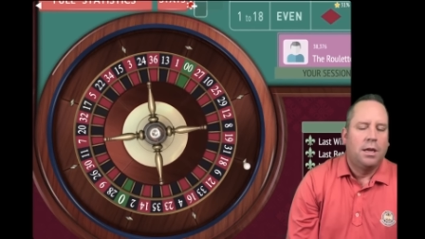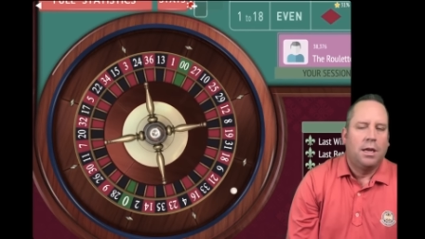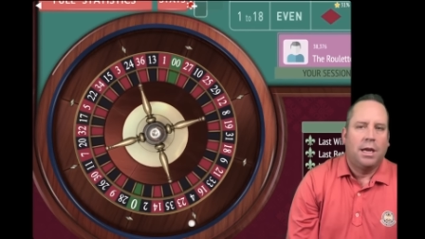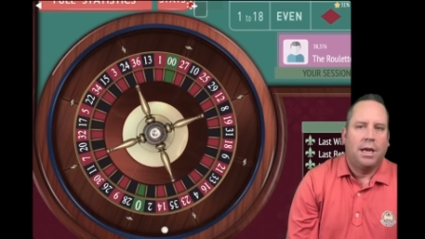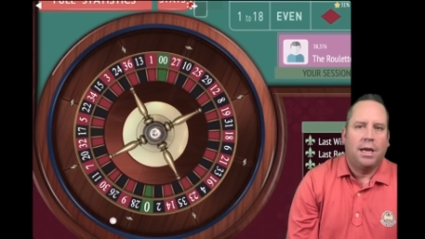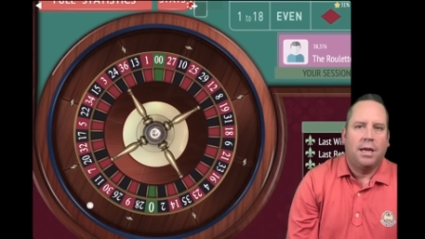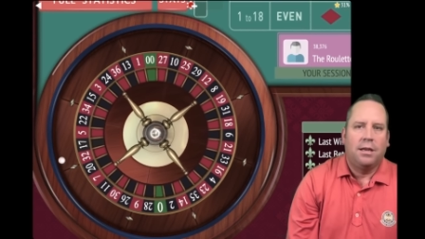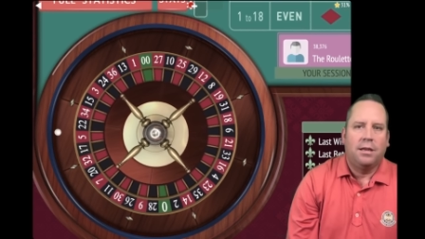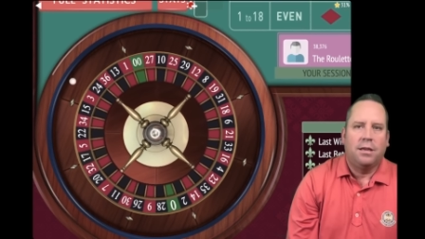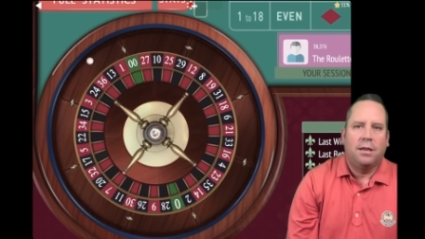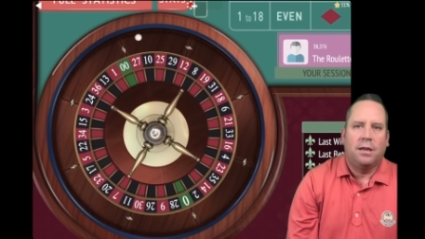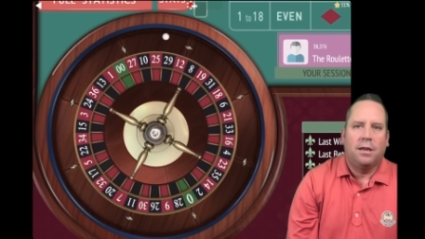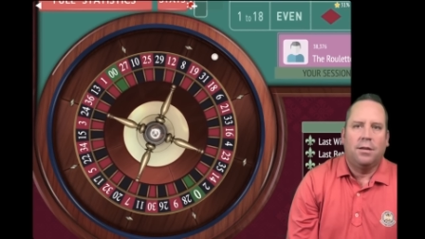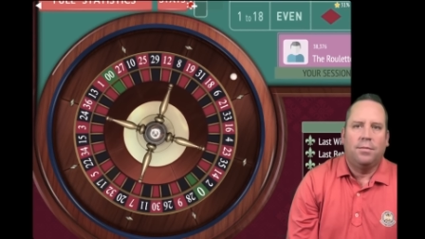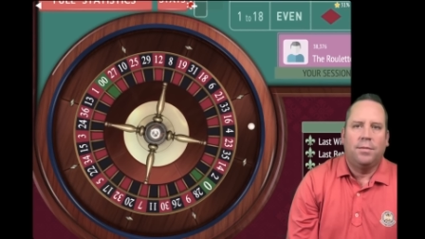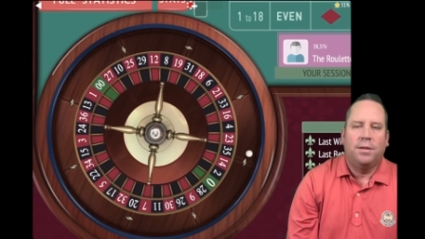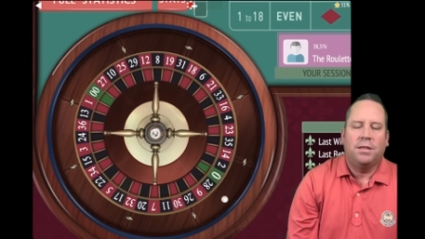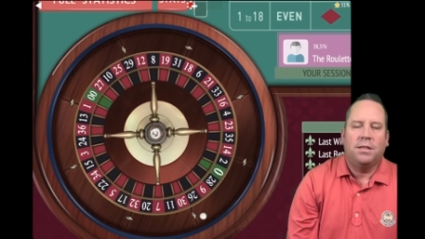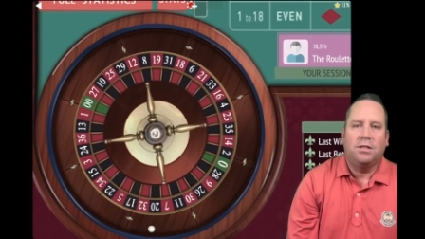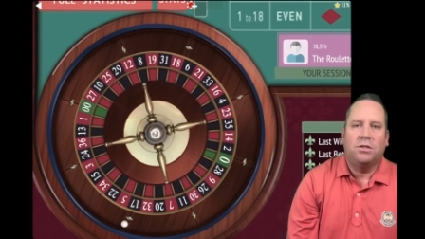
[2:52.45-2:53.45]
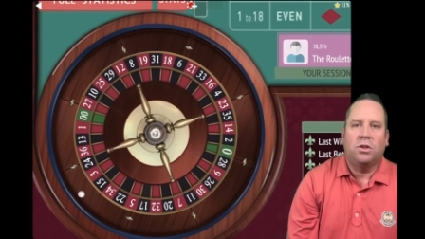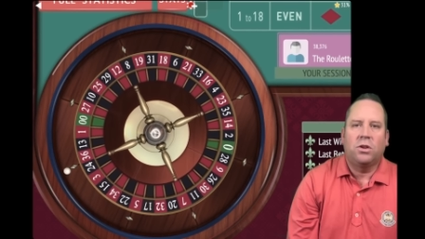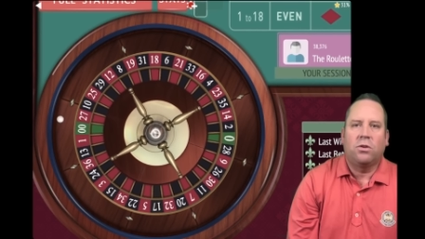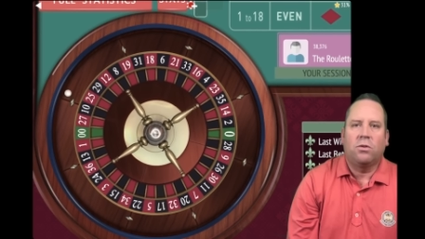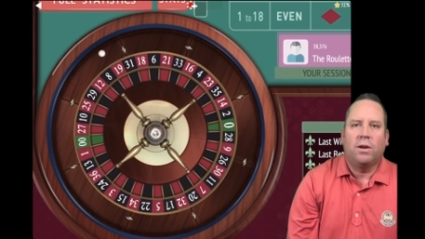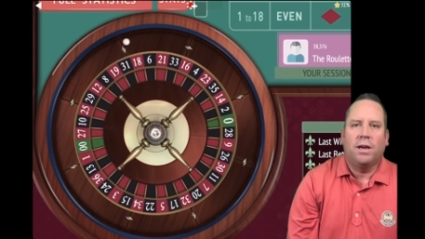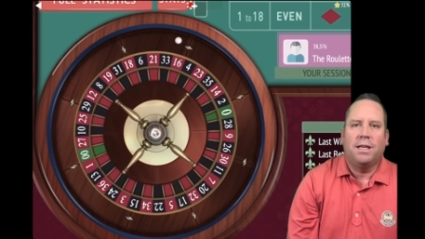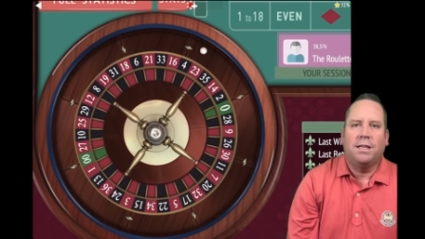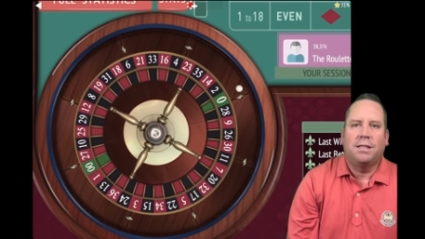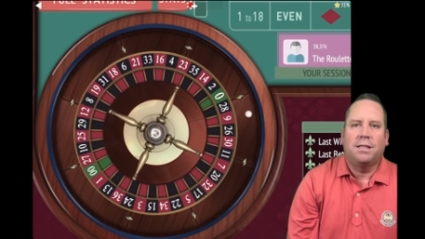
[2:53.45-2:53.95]
And um, this is a
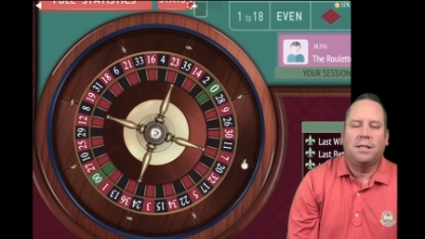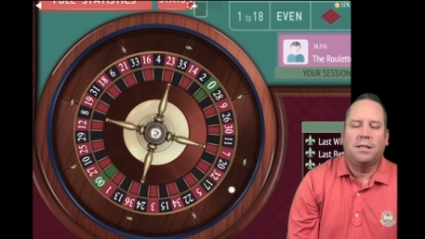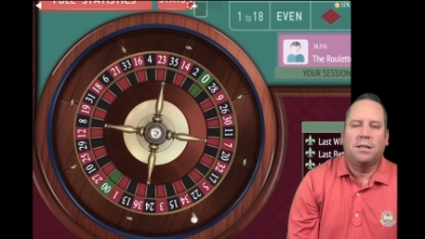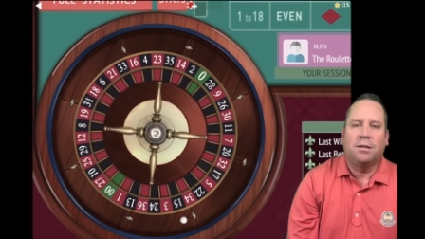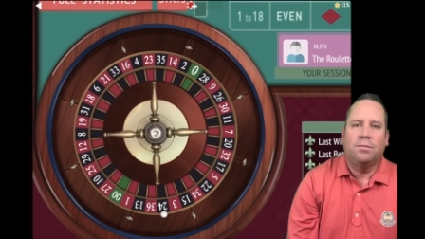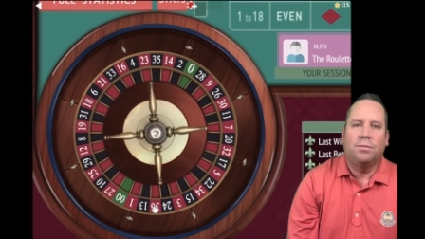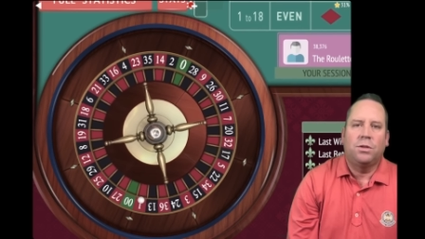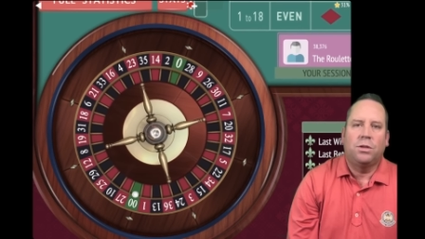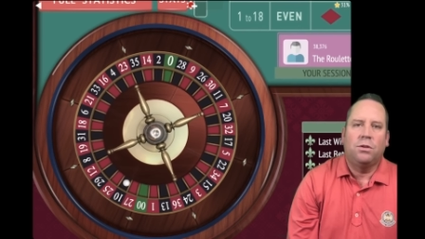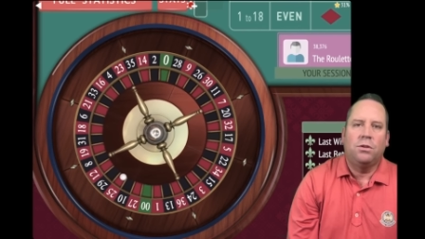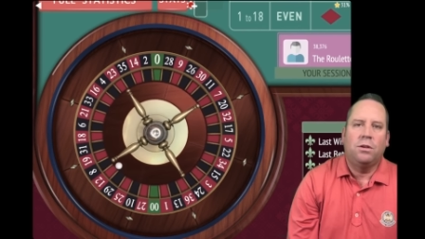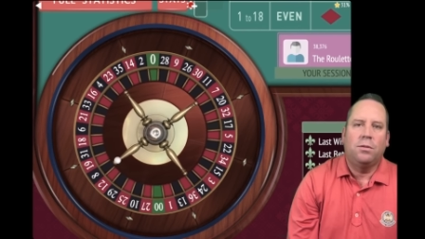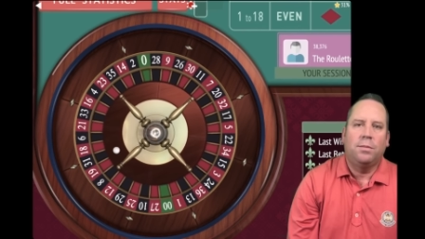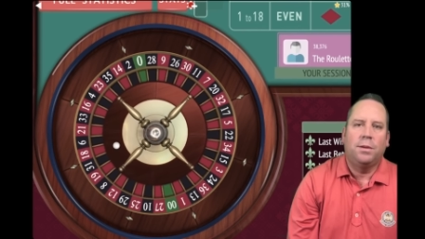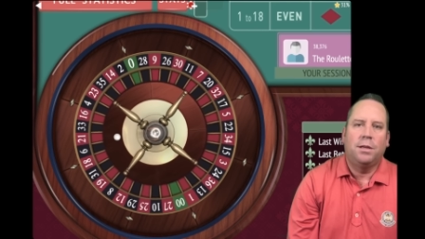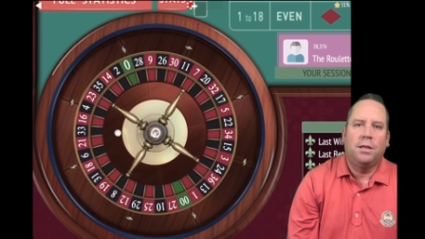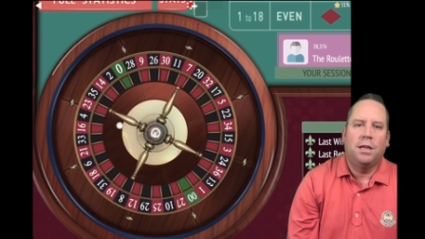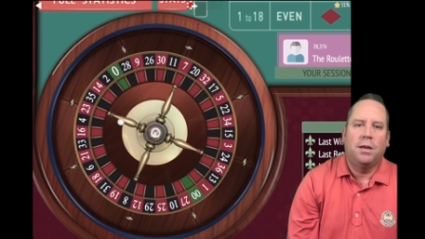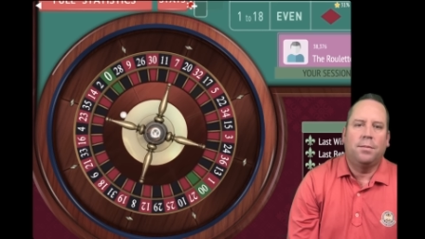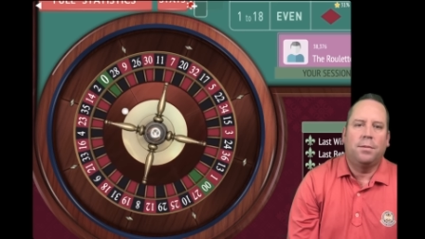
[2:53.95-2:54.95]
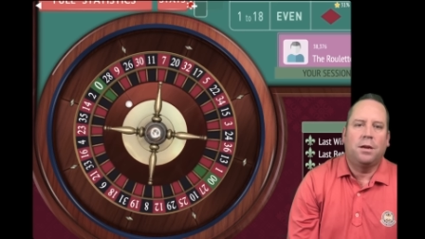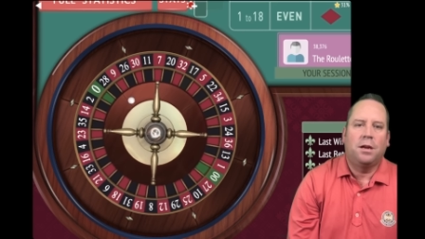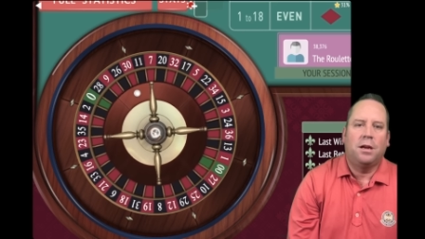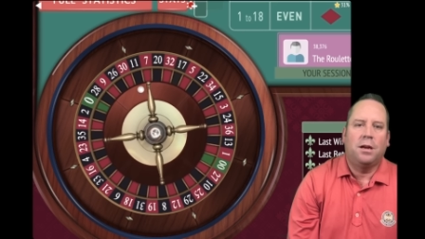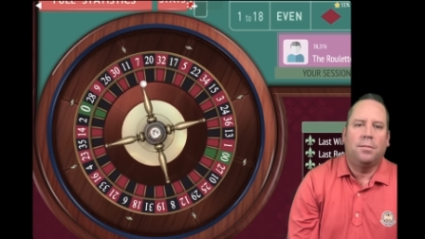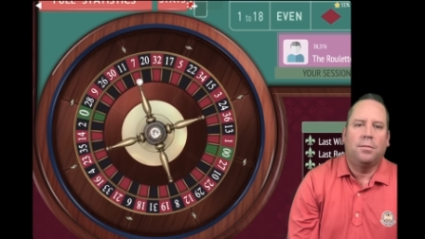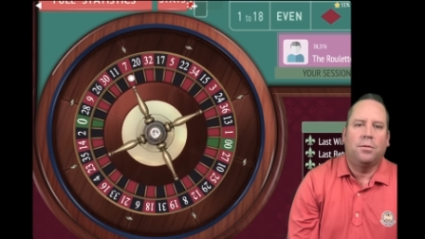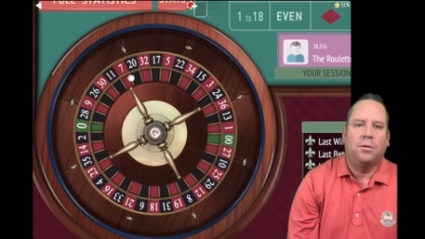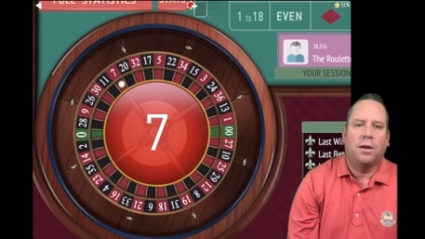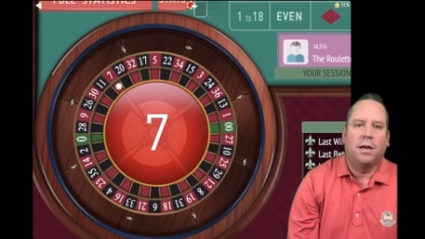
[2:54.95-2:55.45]
great system, too, to build up
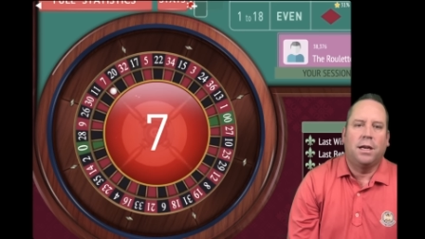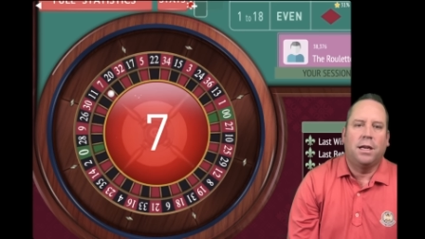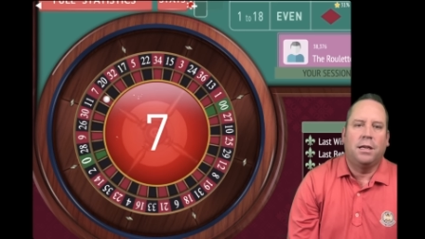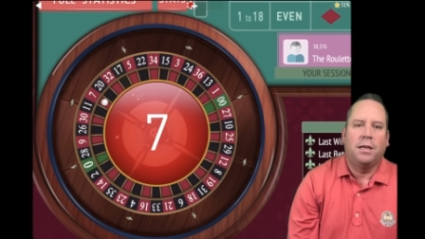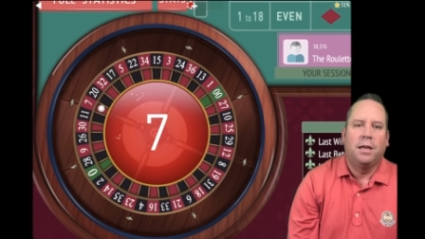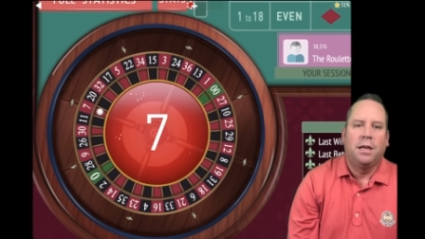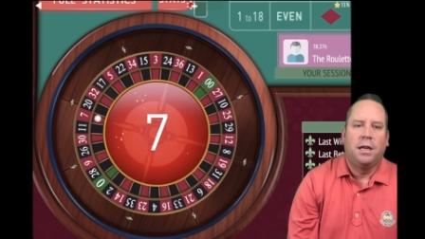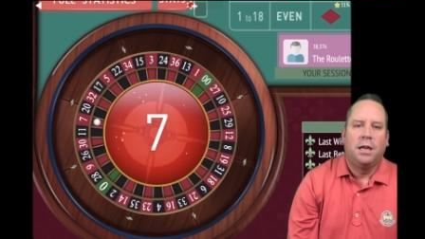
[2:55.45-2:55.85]
comp credit